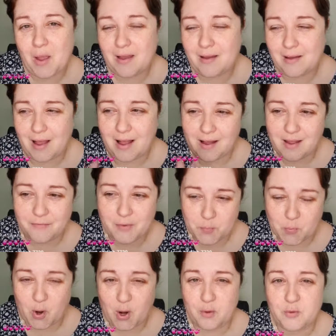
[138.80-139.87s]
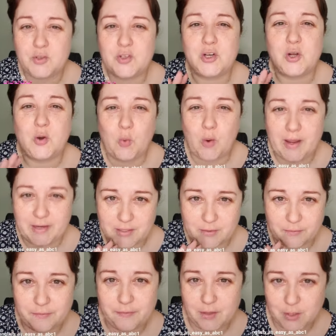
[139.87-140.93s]
I've approached quite
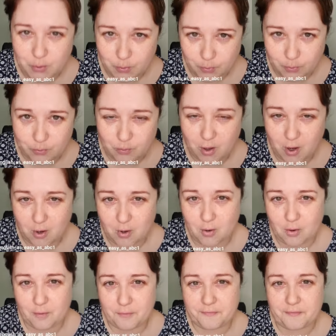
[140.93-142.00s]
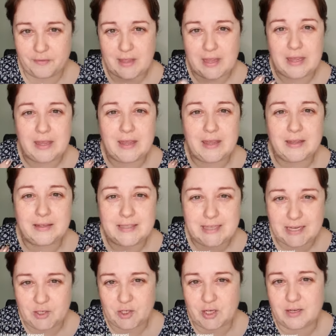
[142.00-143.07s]
a few of the
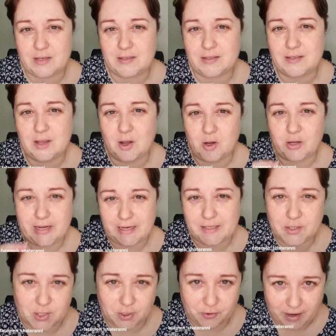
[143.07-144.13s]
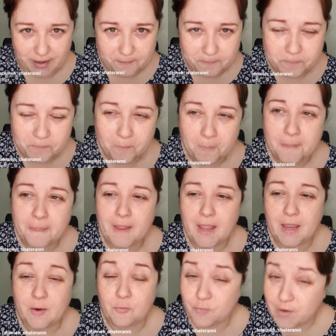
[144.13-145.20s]
teachers on Instagram,
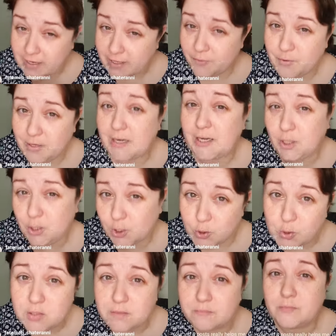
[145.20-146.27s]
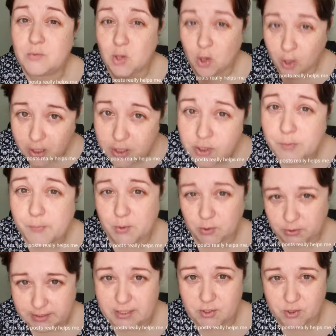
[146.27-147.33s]
really good,
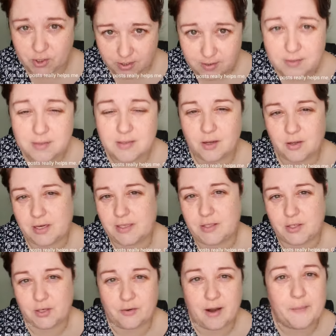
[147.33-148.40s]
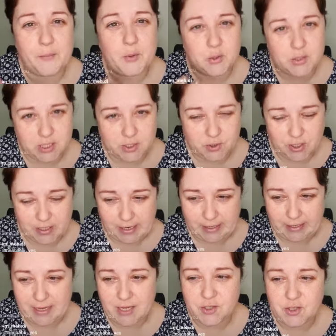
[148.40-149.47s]
knowledgeable teachers on Instagram who are teaching
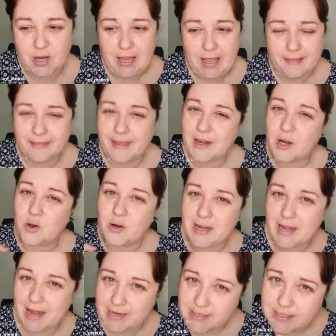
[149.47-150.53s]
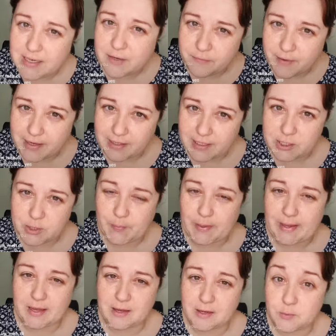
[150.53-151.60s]
English. They're not native English
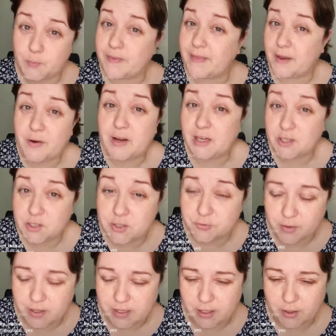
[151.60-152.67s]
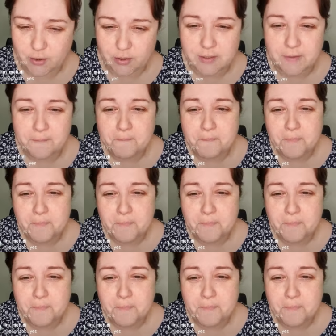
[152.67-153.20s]
speakers, but their English is really good.